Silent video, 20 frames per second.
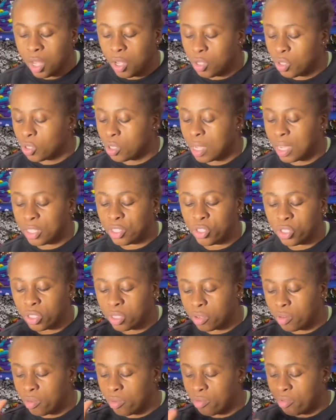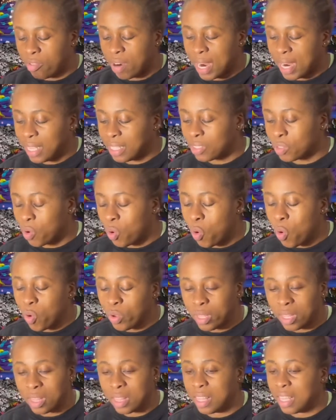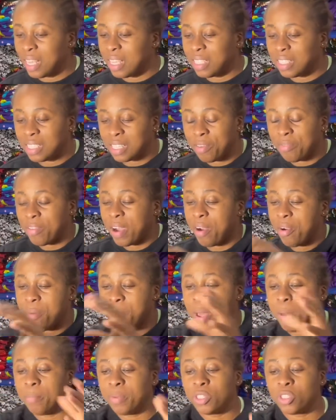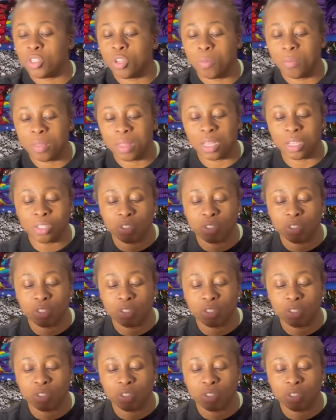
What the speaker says: So I just write all the things if I remember something.